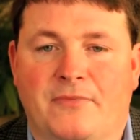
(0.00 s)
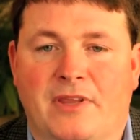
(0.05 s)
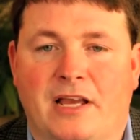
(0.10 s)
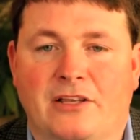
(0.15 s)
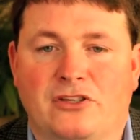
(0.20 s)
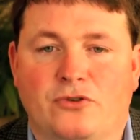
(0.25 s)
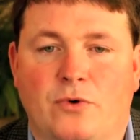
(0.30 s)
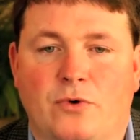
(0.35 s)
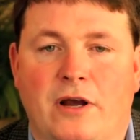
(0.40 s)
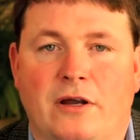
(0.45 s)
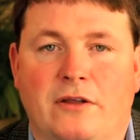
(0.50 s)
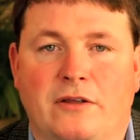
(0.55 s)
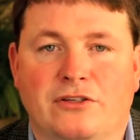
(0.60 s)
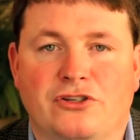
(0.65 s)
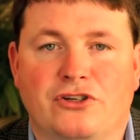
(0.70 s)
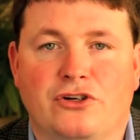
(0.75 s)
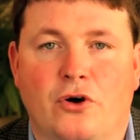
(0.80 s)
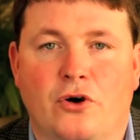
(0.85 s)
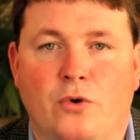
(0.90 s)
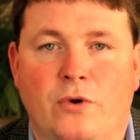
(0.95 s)
as well
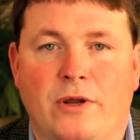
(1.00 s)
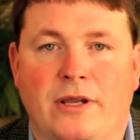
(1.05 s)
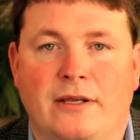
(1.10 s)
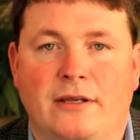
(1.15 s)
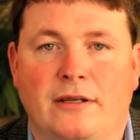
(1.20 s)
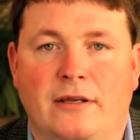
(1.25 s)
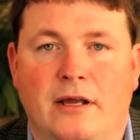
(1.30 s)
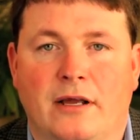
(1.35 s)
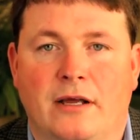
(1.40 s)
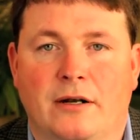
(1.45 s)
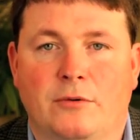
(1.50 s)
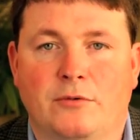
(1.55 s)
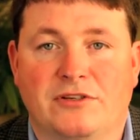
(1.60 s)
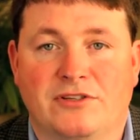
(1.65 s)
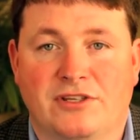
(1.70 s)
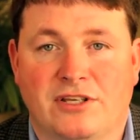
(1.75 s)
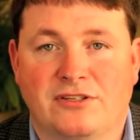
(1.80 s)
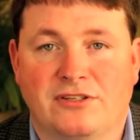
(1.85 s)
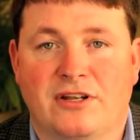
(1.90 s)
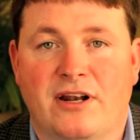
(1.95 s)
as growing
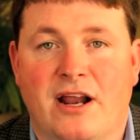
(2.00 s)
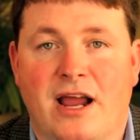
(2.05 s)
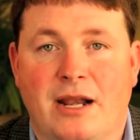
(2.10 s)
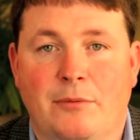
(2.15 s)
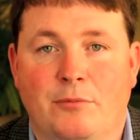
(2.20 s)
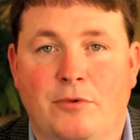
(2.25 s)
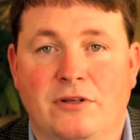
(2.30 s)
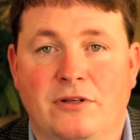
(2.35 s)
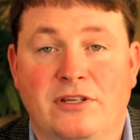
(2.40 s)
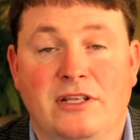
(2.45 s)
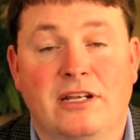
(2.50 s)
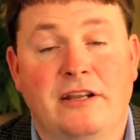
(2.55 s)
resistant hybrids.